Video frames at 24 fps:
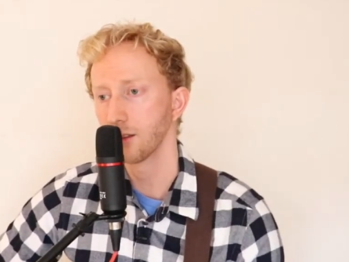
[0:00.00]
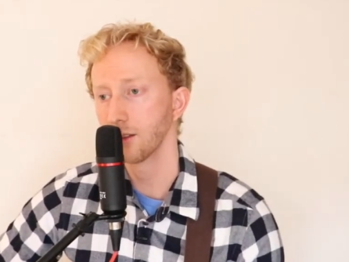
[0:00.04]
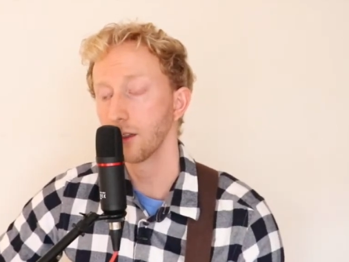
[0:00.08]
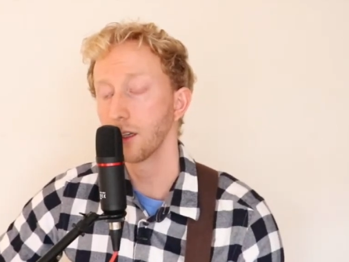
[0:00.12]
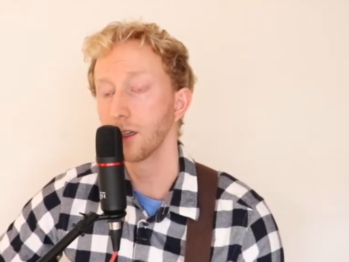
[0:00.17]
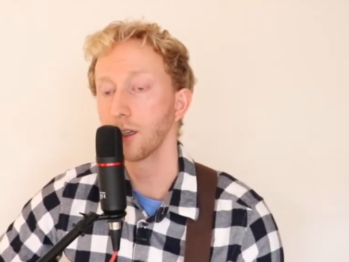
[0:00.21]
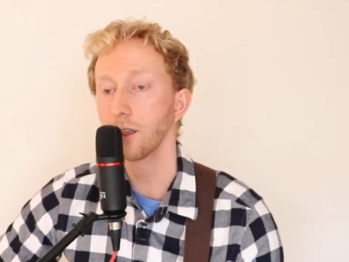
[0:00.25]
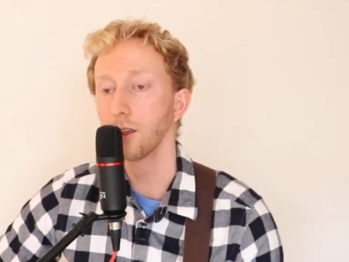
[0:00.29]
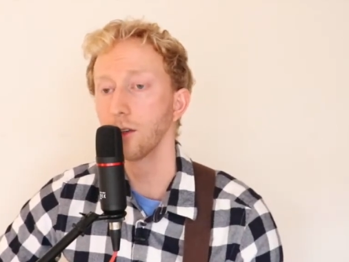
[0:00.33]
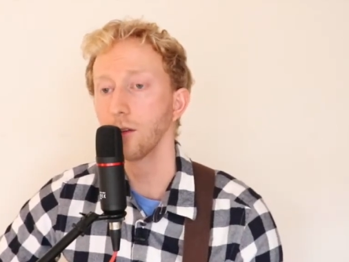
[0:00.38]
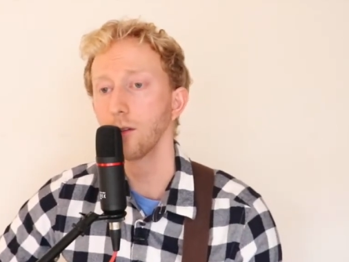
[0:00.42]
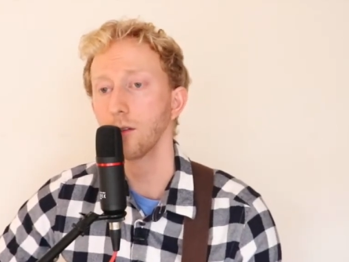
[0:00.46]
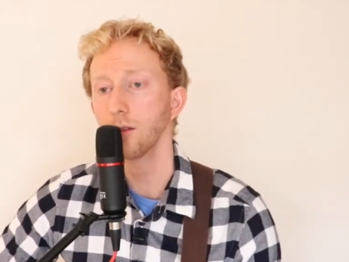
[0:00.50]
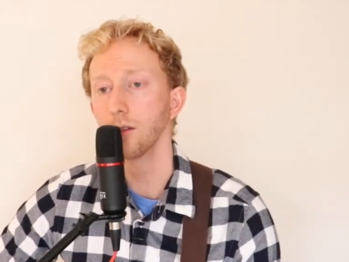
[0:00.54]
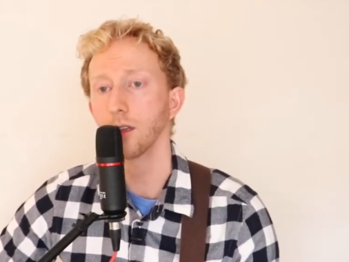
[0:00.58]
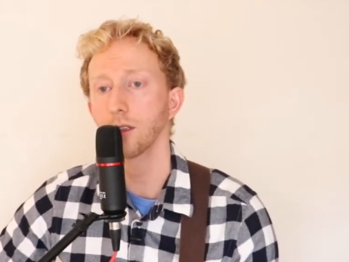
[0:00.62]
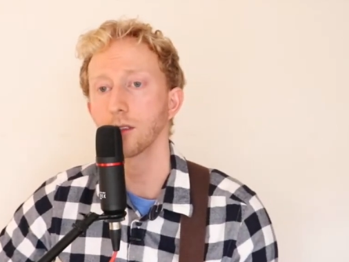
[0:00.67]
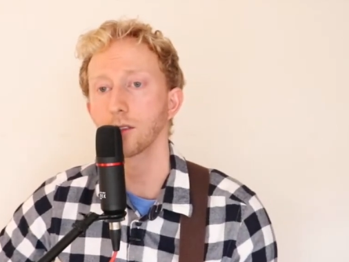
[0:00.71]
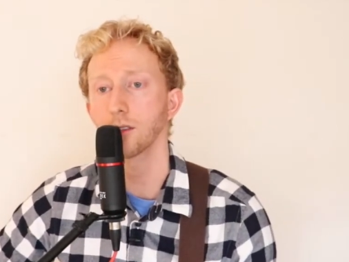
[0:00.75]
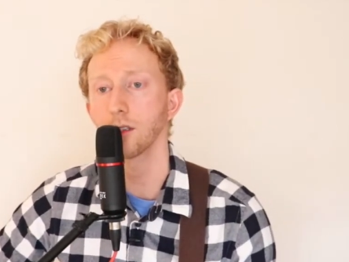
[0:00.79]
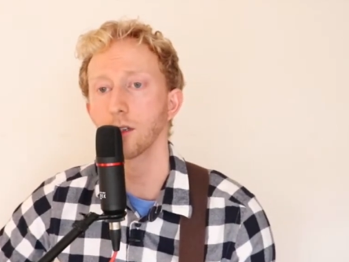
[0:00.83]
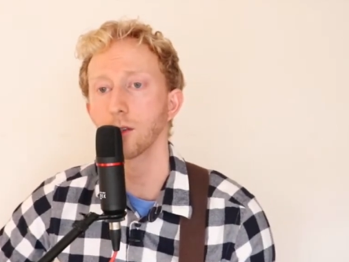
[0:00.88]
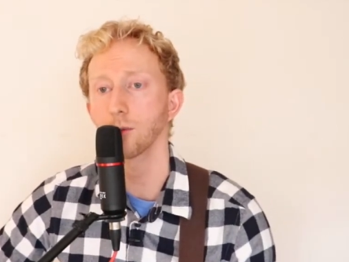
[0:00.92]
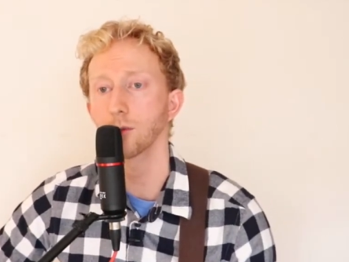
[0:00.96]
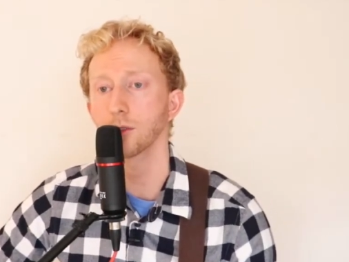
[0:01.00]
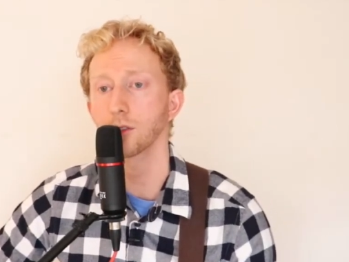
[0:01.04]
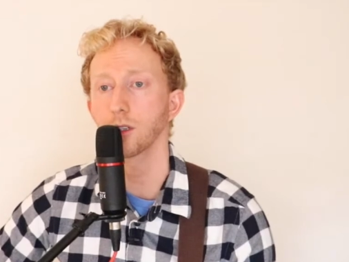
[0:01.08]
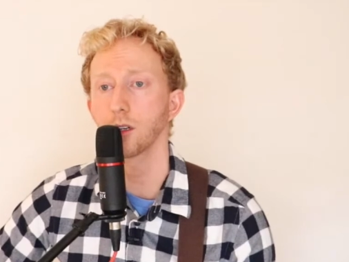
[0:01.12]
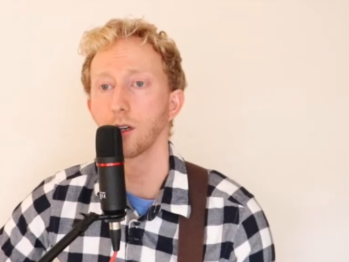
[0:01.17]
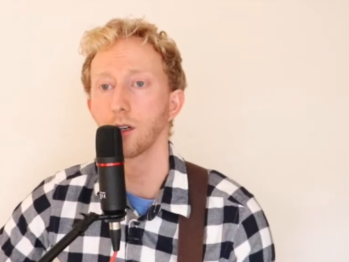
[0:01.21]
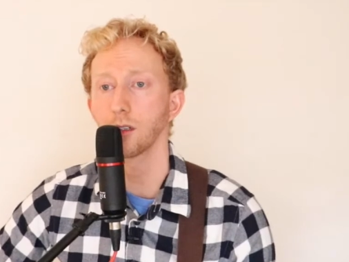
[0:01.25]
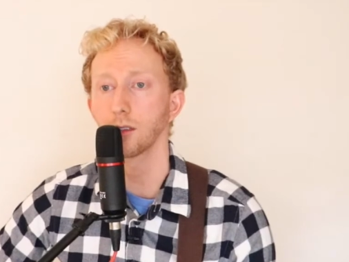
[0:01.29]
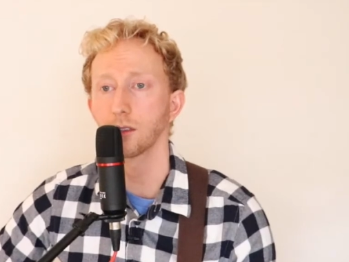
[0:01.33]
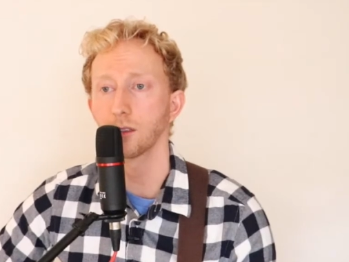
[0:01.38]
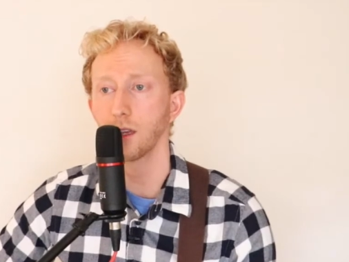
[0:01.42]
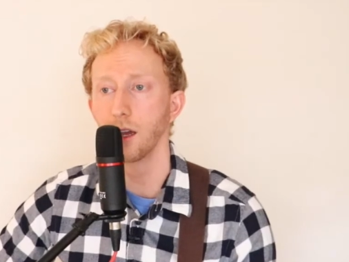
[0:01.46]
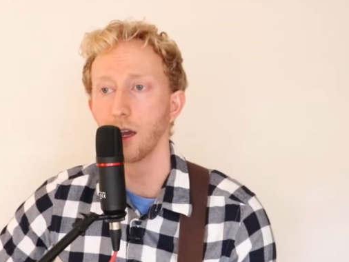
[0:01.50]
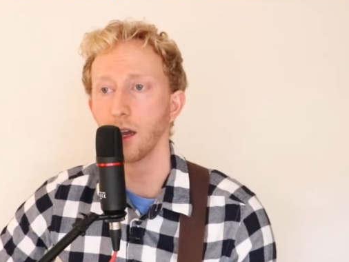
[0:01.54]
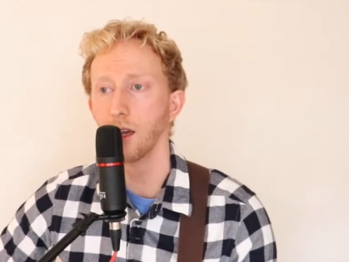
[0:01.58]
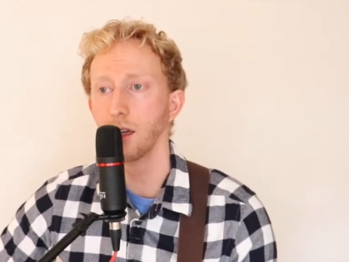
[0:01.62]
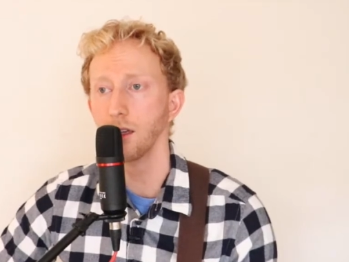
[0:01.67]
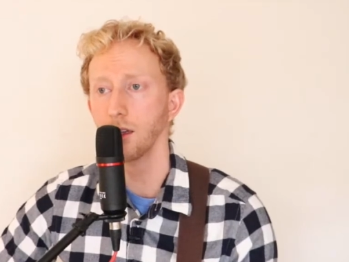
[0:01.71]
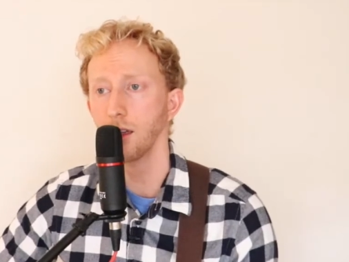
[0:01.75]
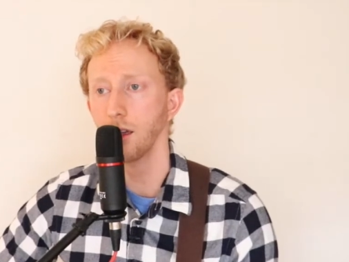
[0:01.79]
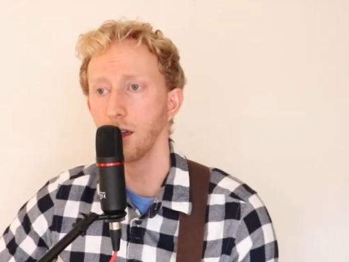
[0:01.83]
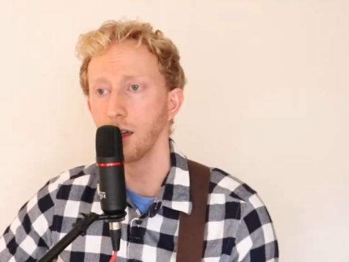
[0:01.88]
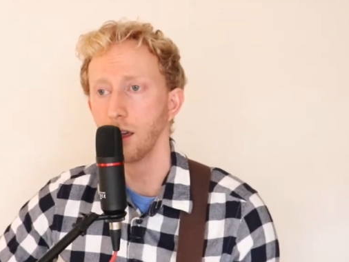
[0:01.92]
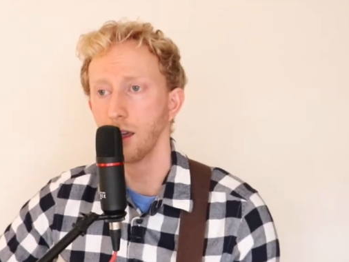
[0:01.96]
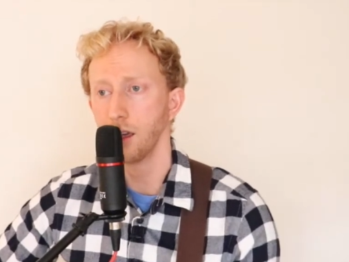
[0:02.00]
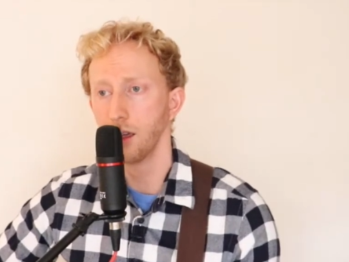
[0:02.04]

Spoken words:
Thank you. That song was called Dad.